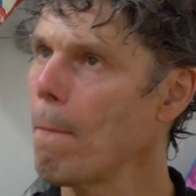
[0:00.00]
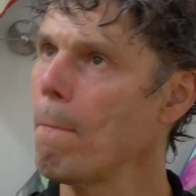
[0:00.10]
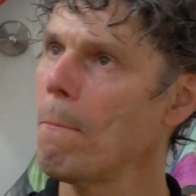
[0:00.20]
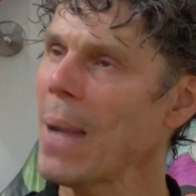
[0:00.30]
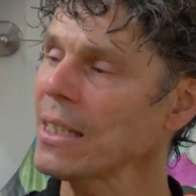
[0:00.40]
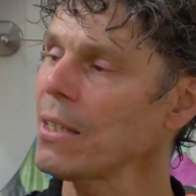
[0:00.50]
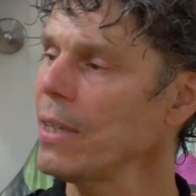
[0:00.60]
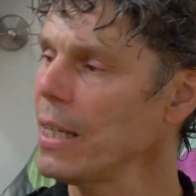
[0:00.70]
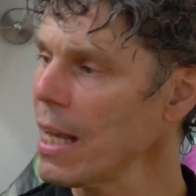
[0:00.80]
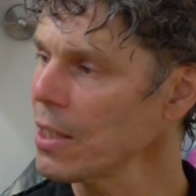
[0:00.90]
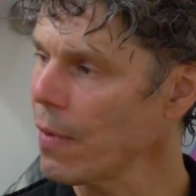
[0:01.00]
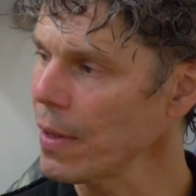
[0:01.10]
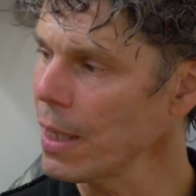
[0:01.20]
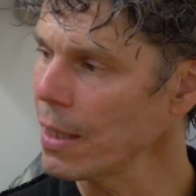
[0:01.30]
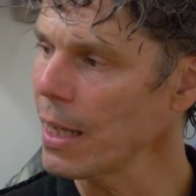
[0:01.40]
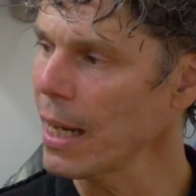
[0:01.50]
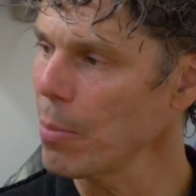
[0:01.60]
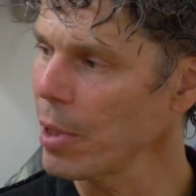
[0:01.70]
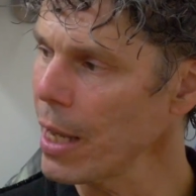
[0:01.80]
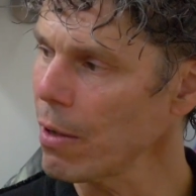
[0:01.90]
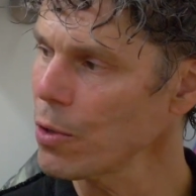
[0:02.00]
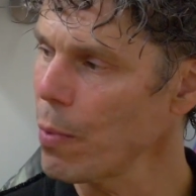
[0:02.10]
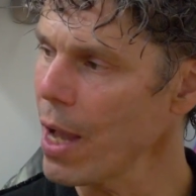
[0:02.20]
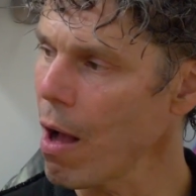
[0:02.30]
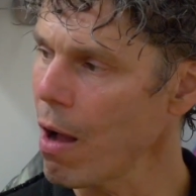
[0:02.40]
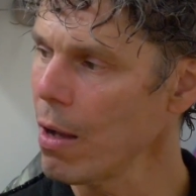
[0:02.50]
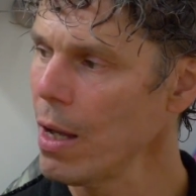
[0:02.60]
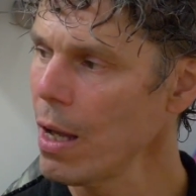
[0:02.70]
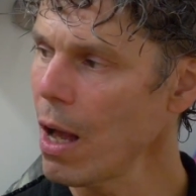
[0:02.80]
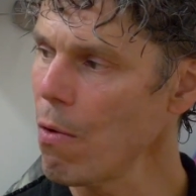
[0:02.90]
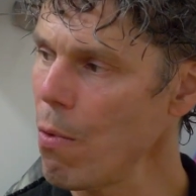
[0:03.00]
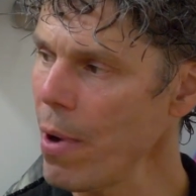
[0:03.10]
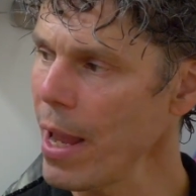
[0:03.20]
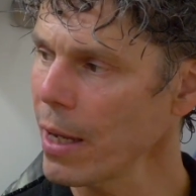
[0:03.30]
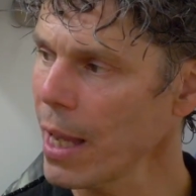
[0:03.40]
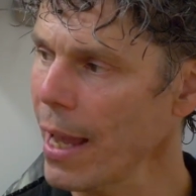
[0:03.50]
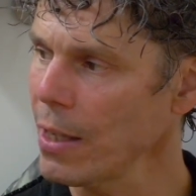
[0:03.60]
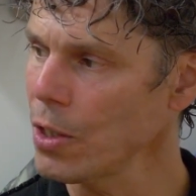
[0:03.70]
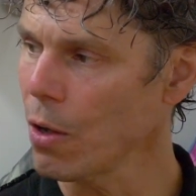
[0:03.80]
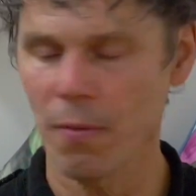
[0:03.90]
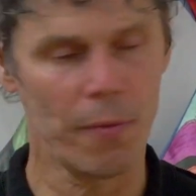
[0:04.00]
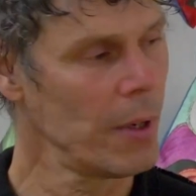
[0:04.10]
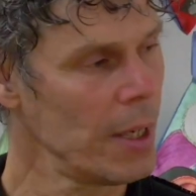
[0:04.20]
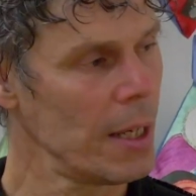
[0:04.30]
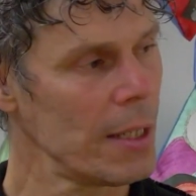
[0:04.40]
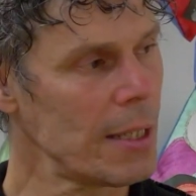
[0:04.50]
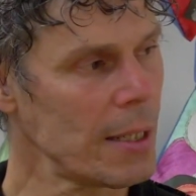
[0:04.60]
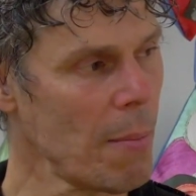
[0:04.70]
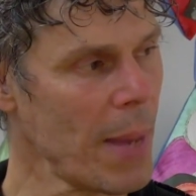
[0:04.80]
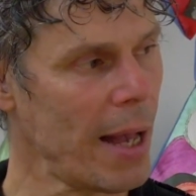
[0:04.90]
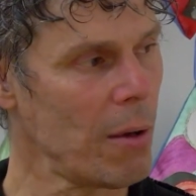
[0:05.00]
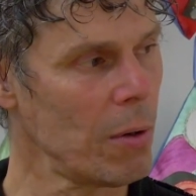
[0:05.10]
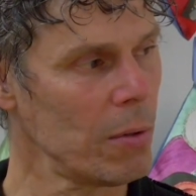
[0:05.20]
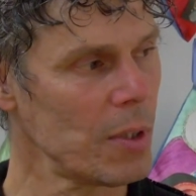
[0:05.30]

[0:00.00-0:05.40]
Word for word: massively less funding than anybody else. We are mm-hmm. a rare case of mm-hmm. somehow